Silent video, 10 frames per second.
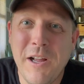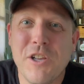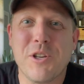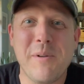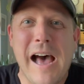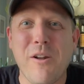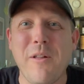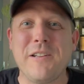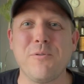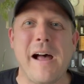So not
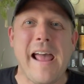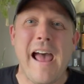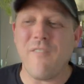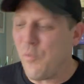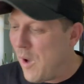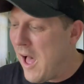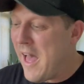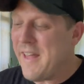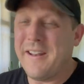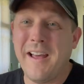only do I have
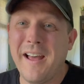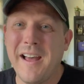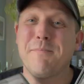one,